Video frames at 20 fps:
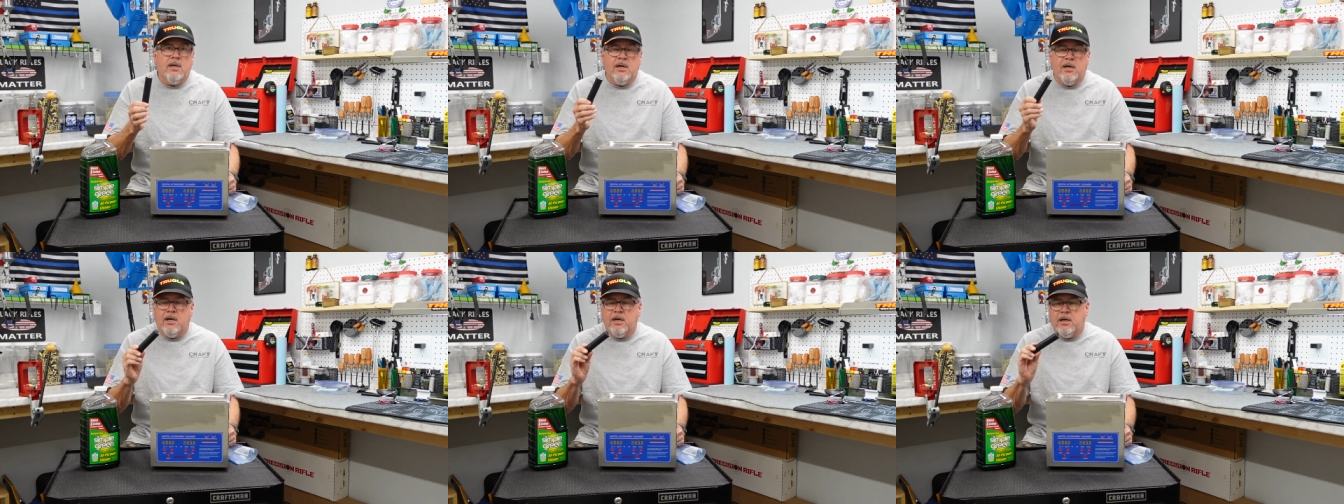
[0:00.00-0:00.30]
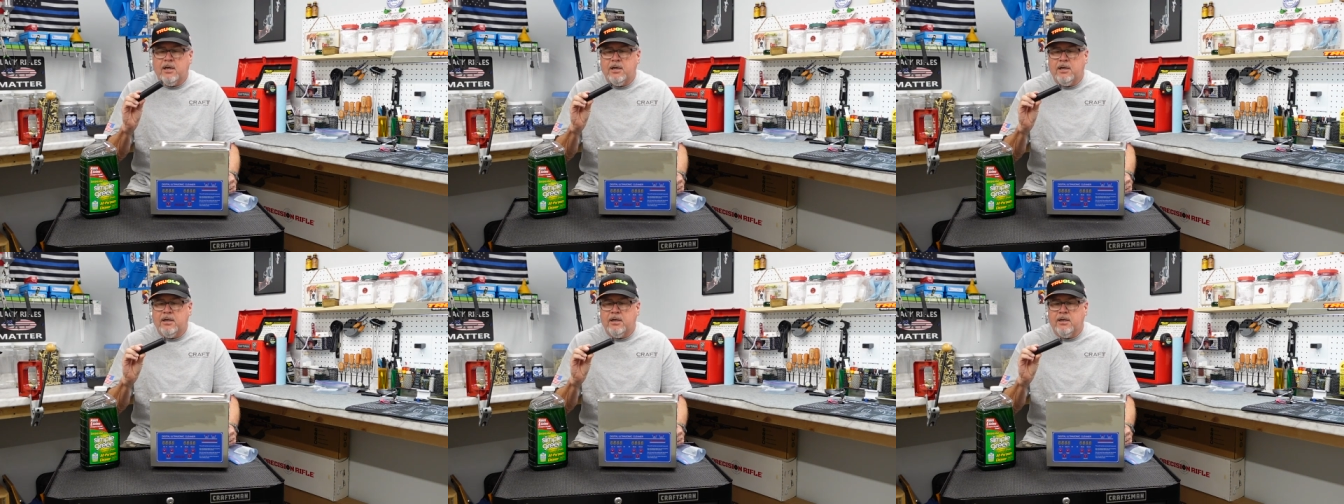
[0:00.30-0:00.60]

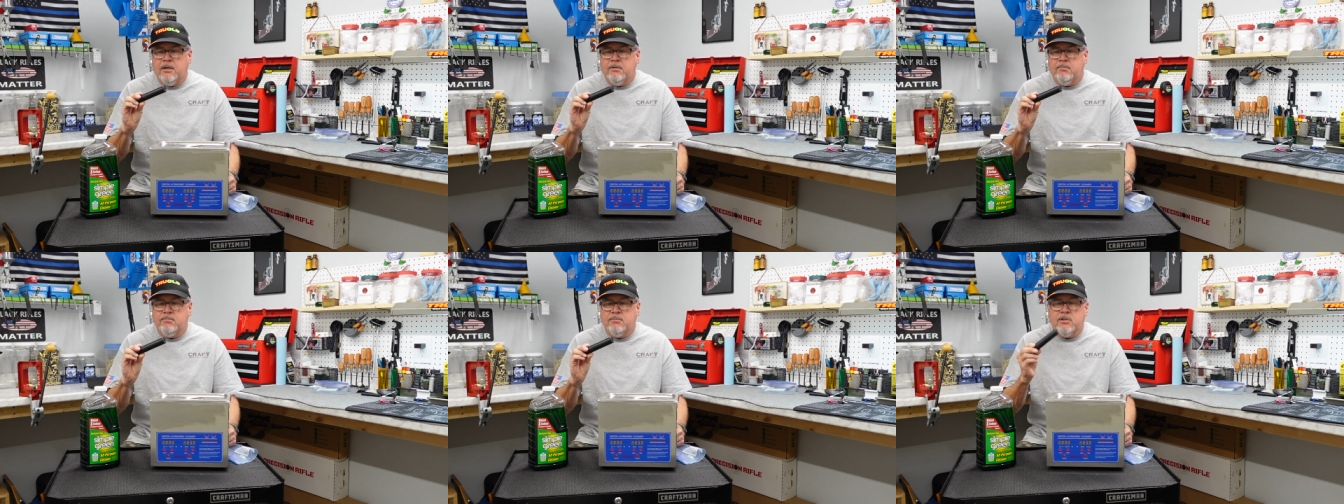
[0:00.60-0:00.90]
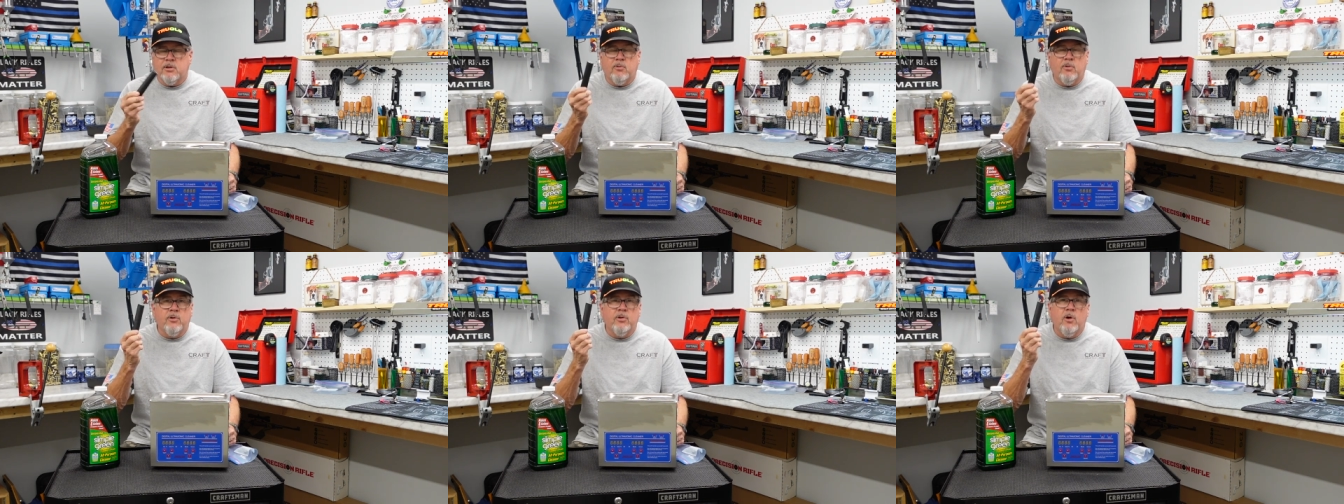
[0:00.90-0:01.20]
uh,
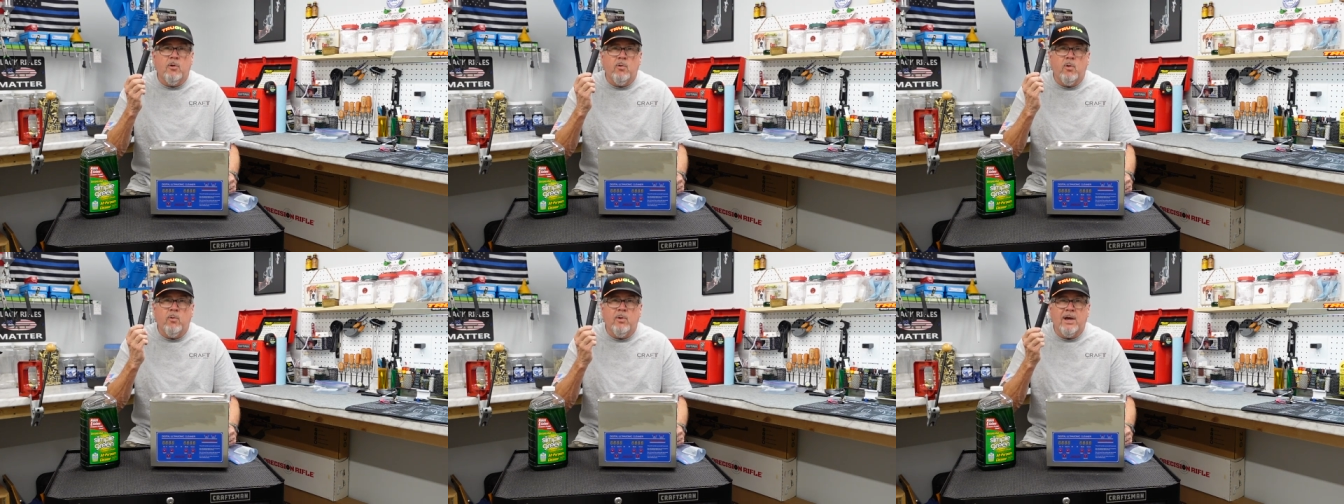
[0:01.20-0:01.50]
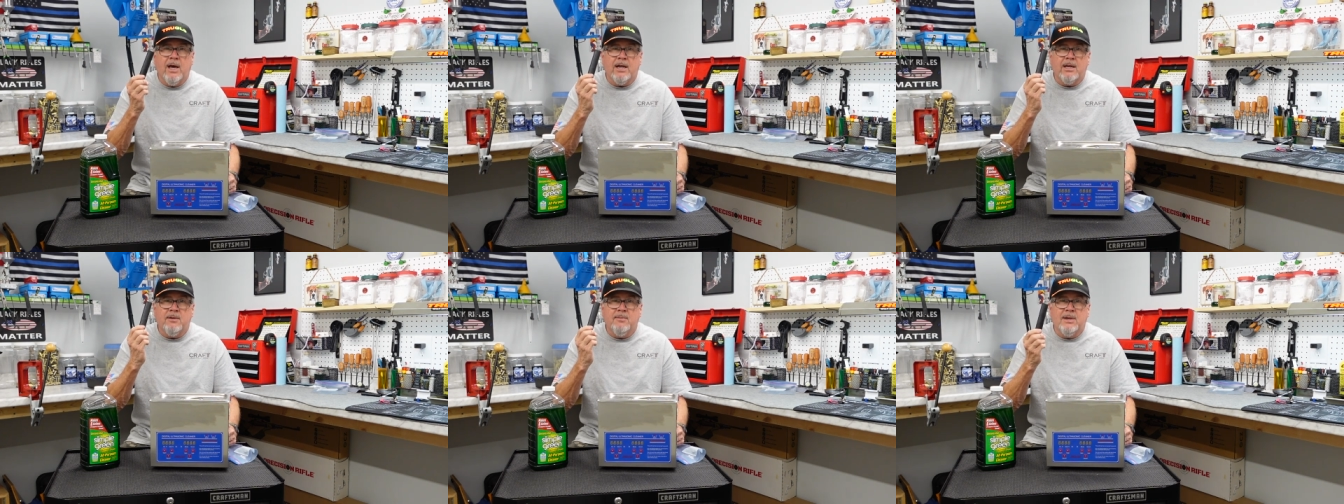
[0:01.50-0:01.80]
so we'll know what we
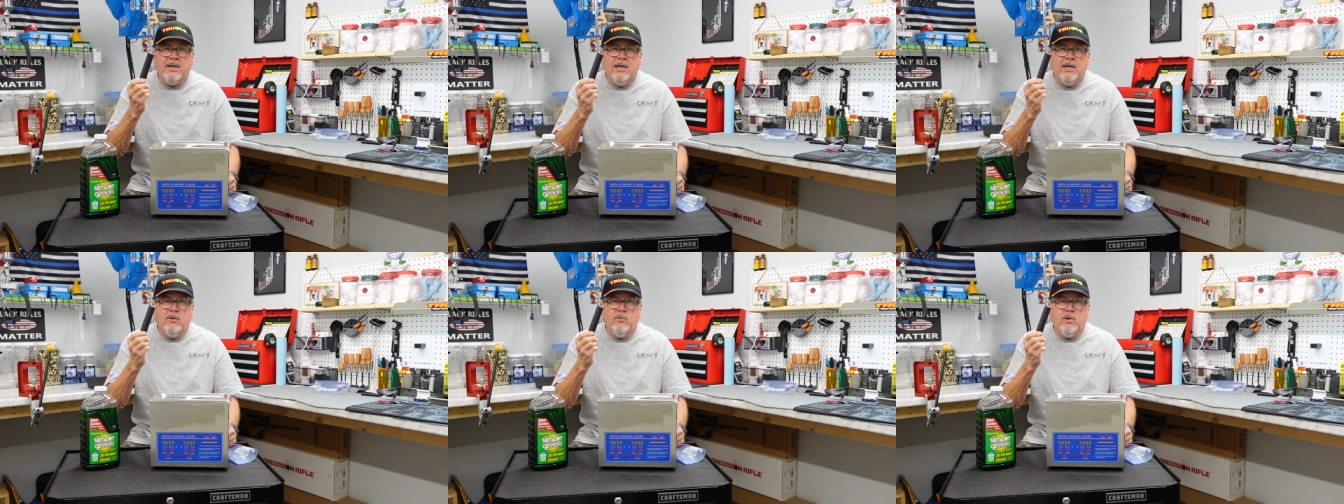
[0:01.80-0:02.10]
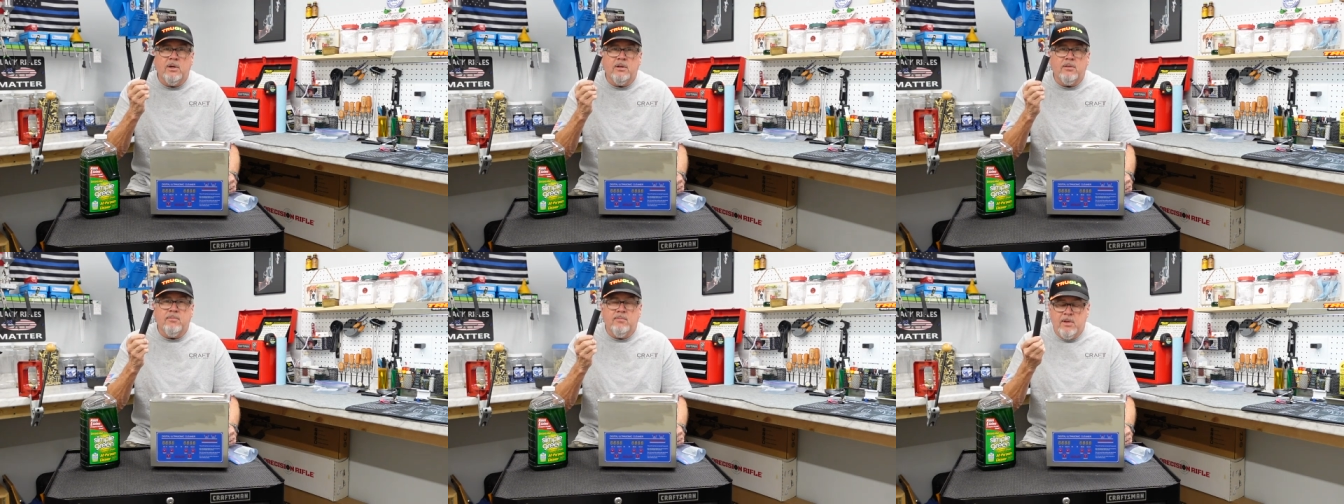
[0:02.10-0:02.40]
got to begin
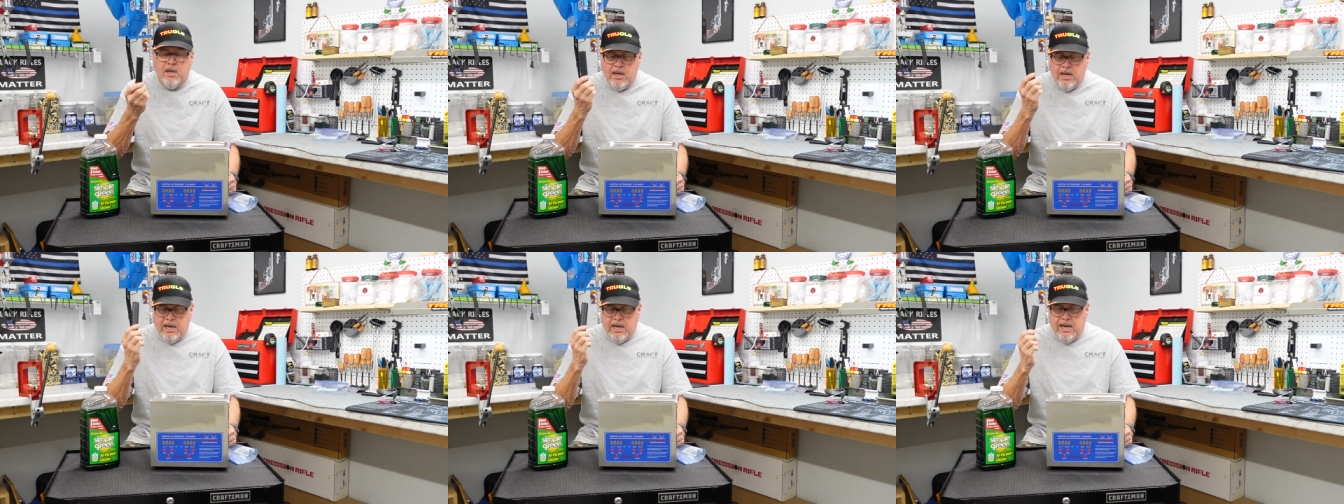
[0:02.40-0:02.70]
with.